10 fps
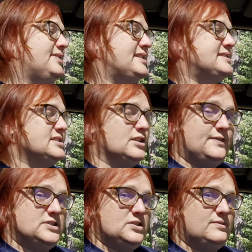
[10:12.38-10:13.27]
This is good
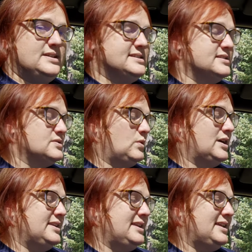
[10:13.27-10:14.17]
for two reasons.
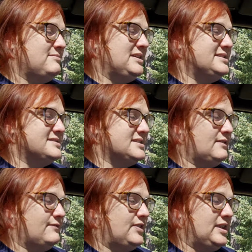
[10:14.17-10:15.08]
One, it means
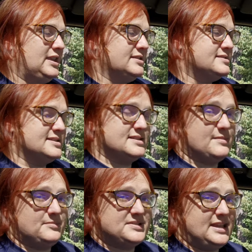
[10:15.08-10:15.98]
if the system
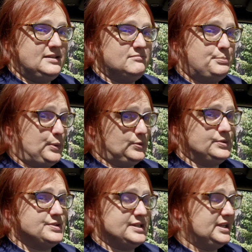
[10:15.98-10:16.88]
update
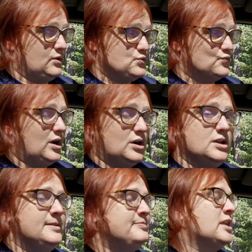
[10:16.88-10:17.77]
balks and goes
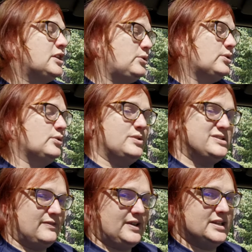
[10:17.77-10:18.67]
wrong, you can always
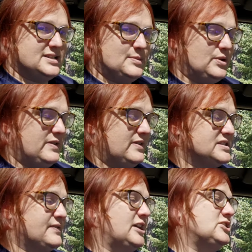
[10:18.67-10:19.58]
revert to the
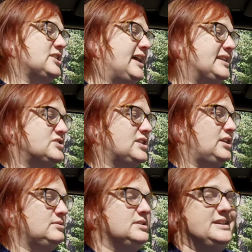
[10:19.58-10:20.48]
previous version. And
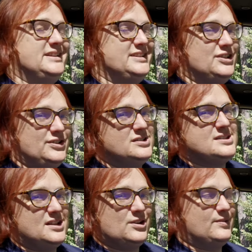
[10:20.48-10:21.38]
two, you're not
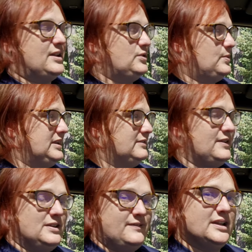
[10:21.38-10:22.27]
stuck around waiting for
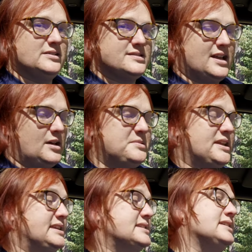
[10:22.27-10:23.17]
your vehicle to
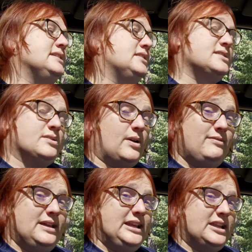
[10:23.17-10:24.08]
update. So I
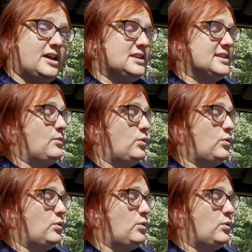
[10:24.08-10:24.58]
really like that.